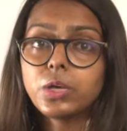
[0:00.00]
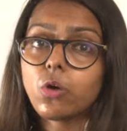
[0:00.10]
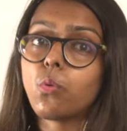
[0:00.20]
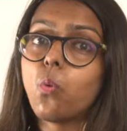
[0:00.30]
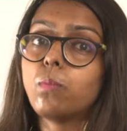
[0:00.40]
Be
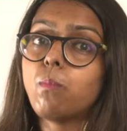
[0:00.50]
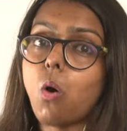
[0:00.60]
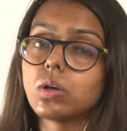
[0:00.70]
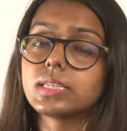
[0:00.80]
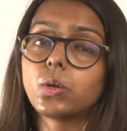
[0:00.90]
Your Own
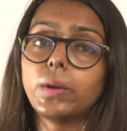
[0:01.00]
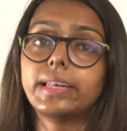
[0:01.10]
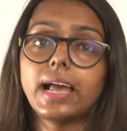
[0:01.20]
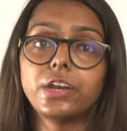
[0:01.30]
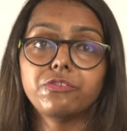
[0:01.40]
Boss and Quit
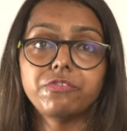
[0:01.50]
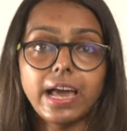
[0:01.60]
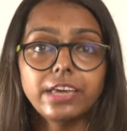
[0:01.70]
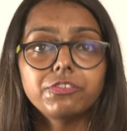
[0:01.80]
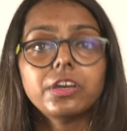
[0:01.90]
9 to 5.